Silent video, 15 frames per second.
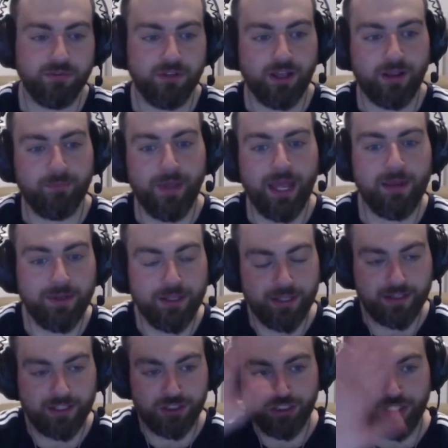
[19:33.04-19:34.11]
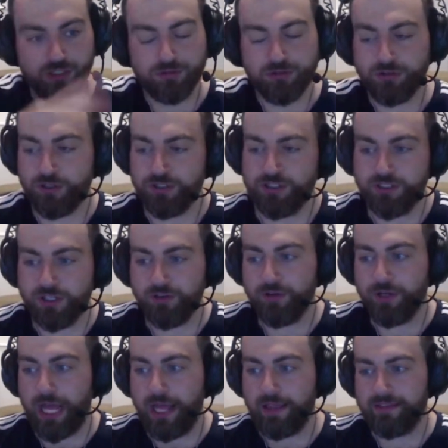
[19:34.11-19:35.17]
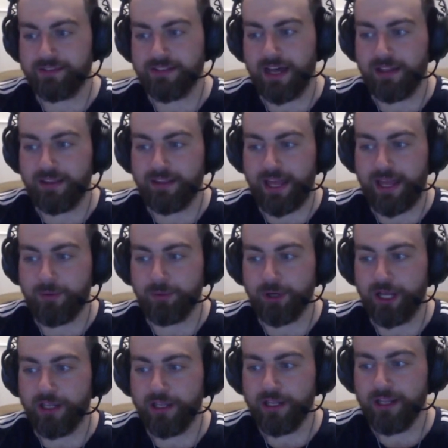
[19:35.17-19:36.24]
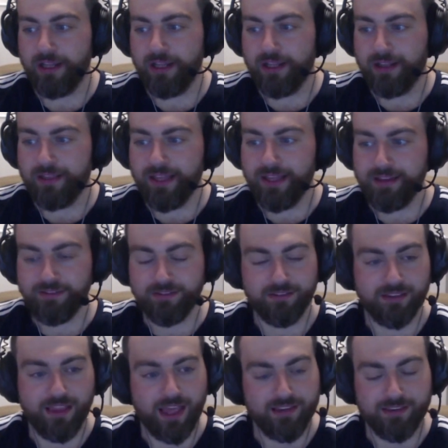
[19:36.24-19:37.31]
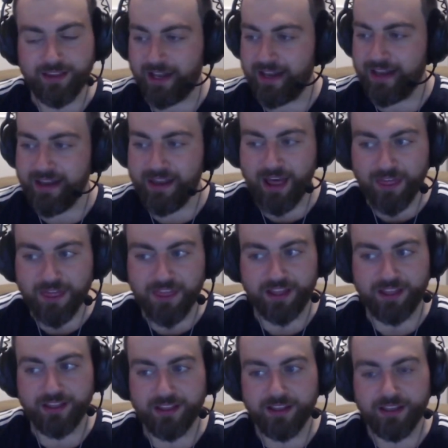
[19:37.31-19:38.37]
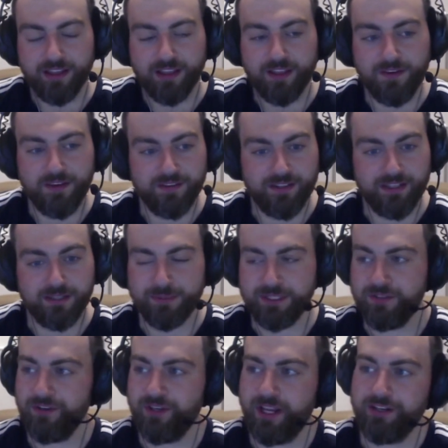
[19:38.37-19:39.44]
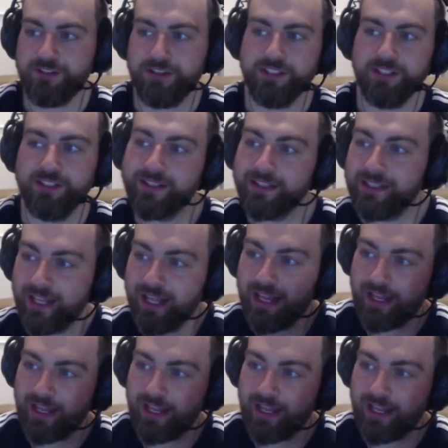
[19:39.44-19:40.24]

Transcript: like maybe like the shield crosses over at the start of the game, but there's like nothing. And then you see this Pacific Nations. It looked,